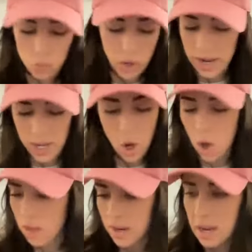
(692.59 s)
running
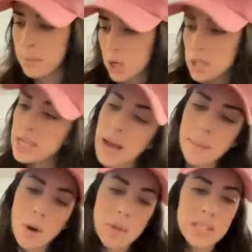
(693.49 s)
all the numbers at
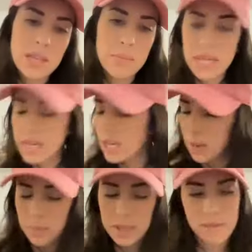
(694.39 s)
Momentum
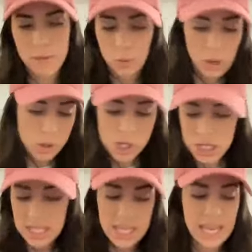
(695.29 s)
Meetup
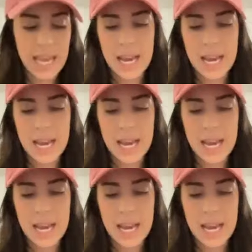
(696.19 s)
ferociously,